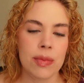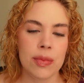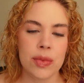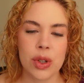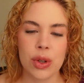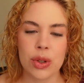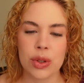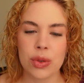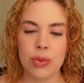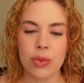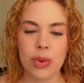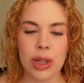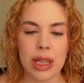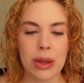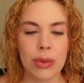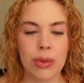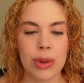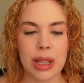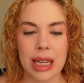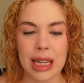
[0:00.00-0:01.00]
So it's
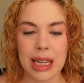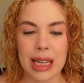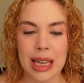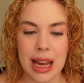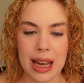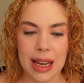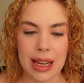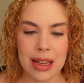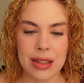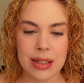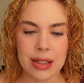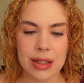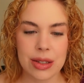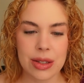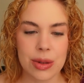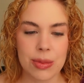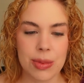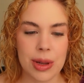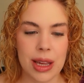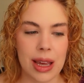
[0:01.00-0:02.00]
really, really nice
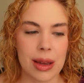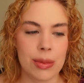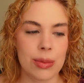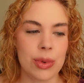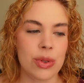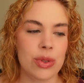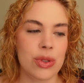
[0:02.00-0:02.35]
to be able